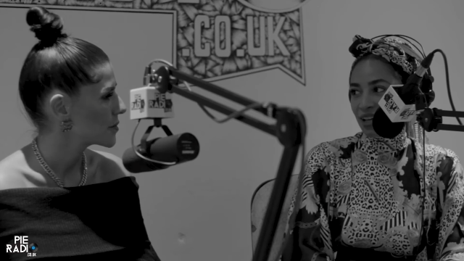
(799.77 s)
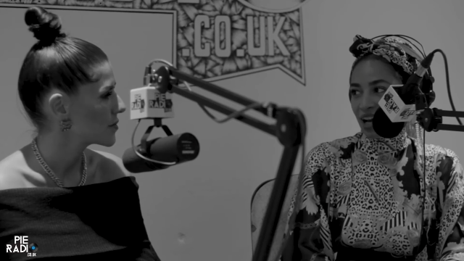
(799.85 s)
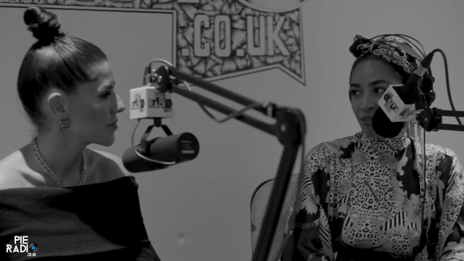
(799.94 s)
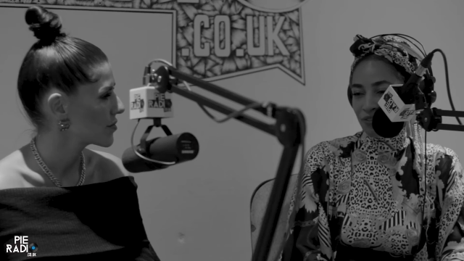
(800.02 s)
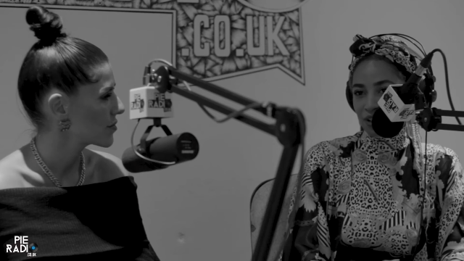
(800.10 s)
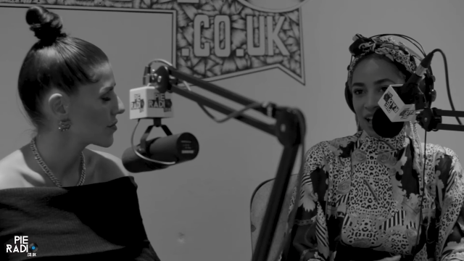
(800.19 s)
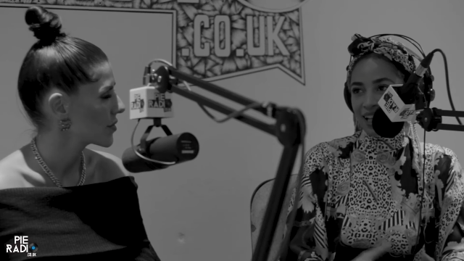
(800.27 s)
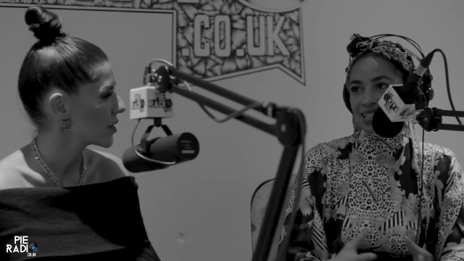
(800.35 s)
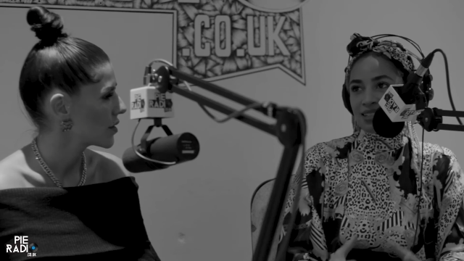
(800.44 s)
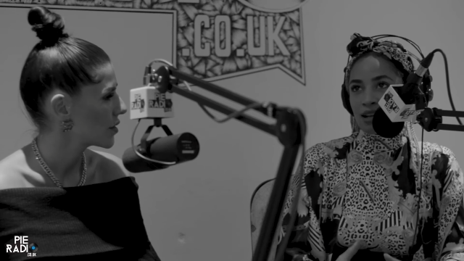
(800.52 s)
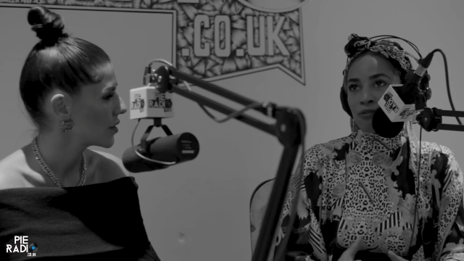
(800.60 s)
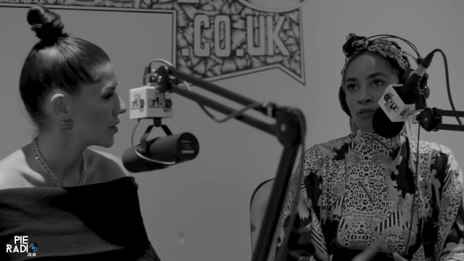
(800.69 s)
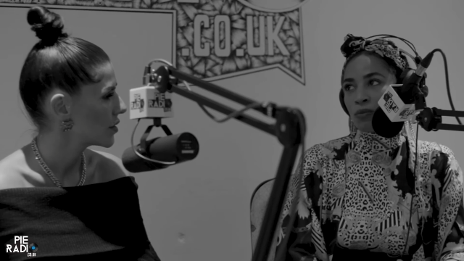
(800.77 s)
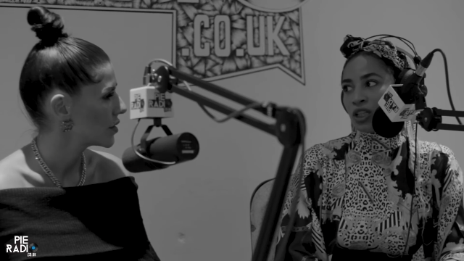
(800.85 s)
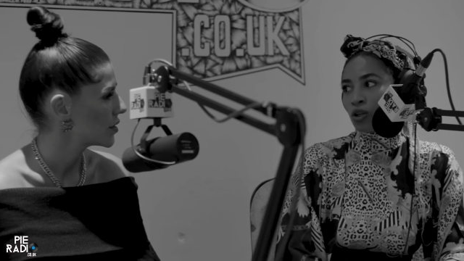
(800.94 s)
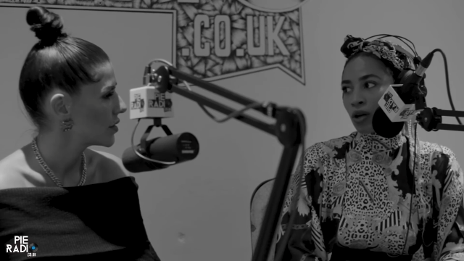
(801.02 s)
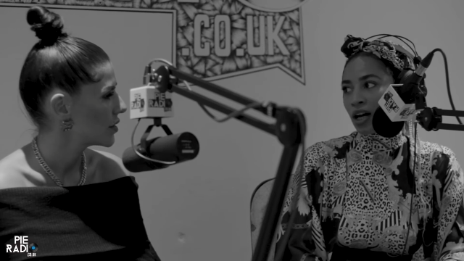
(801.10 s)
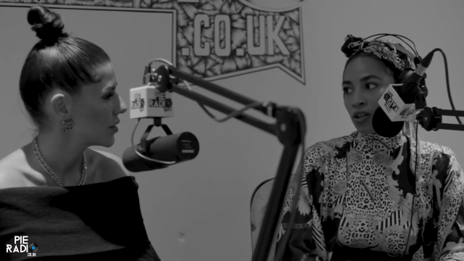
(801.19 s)
Speaker 1: Mm. I feel like it's different when
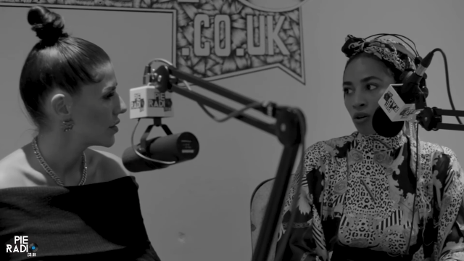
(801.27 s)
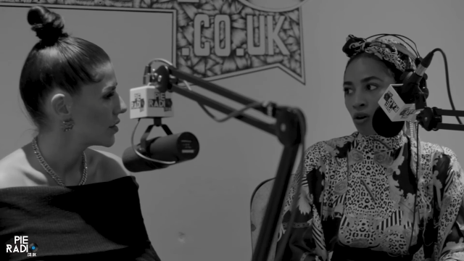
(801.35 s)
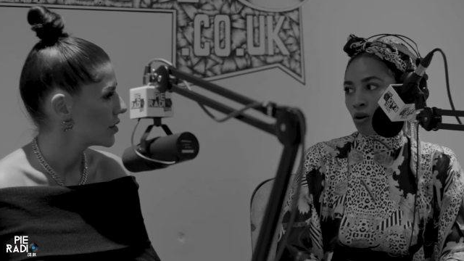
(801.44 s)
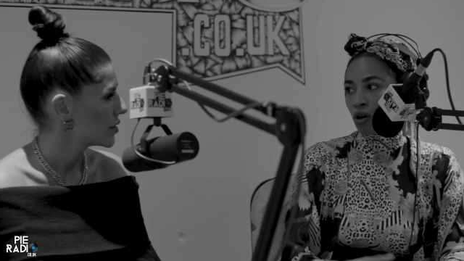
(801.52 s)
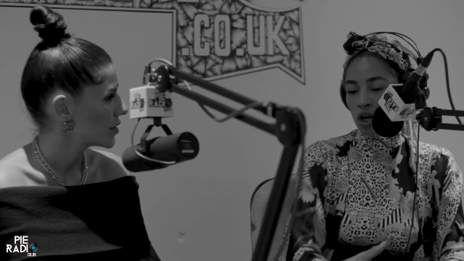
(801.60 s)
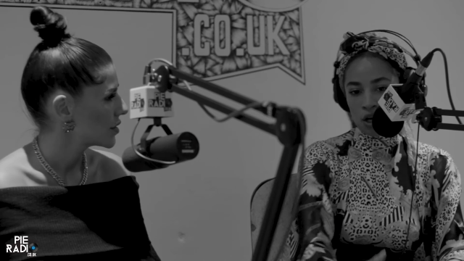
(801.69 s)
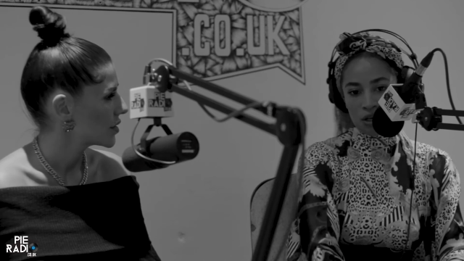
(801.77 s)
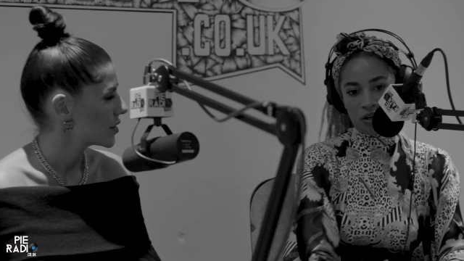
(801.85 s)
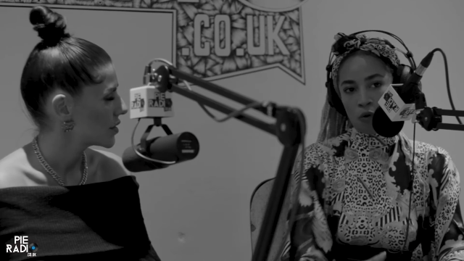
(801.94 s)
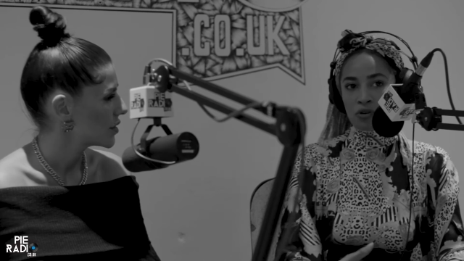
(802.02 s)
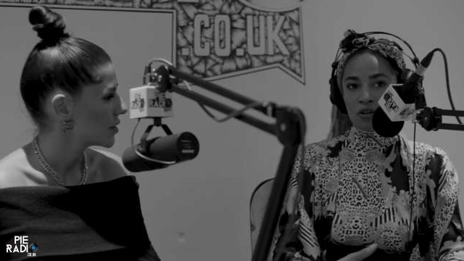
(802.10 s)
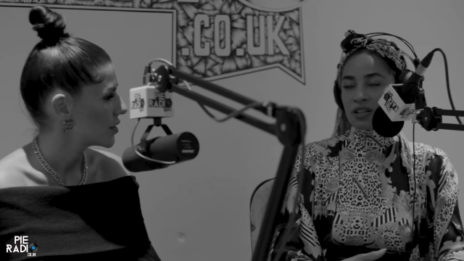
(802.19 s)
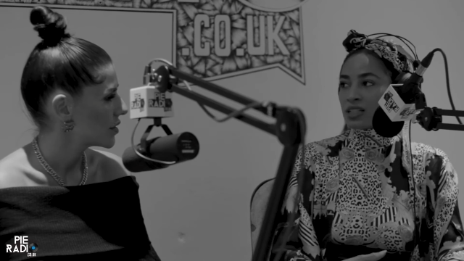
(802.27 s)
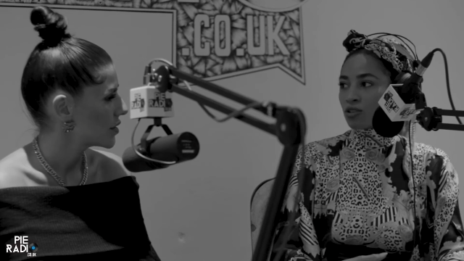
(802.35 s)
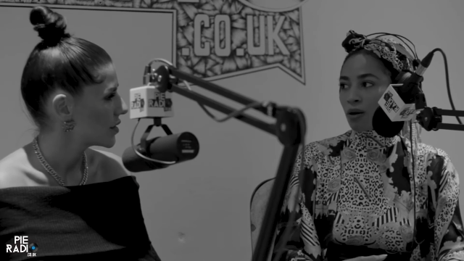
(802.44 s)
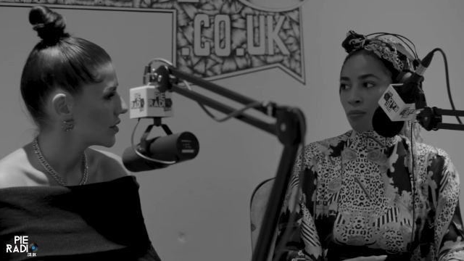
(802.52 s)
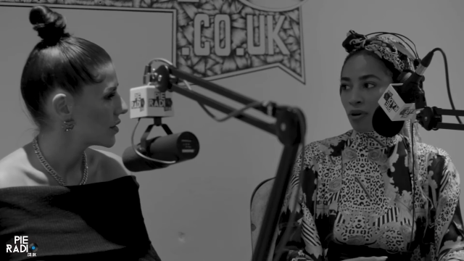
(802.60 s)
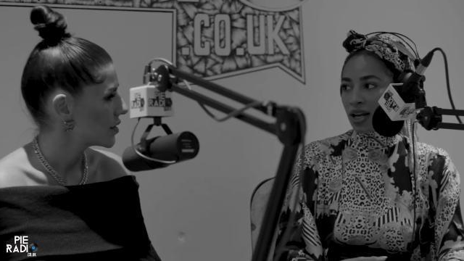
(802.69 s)
you look at your go through your
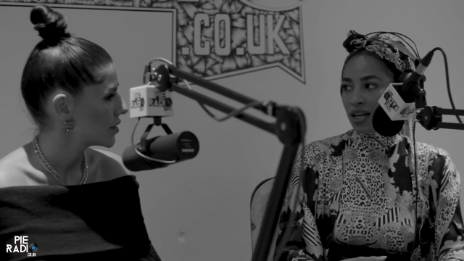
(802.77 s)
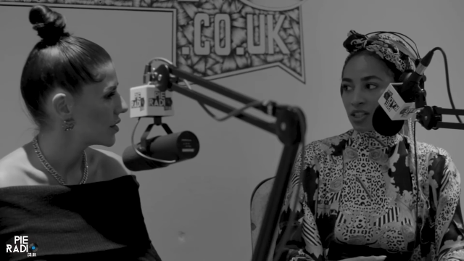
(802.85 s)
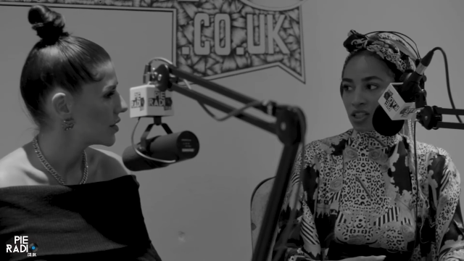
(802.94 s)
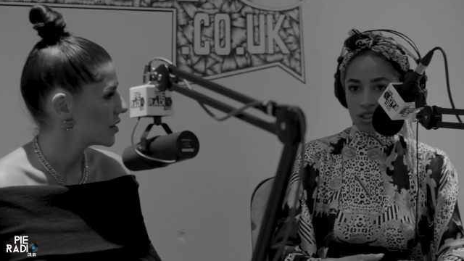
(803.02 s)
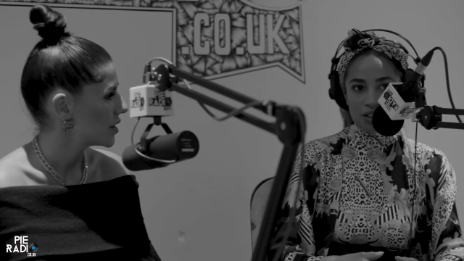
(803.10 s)
Instagram page.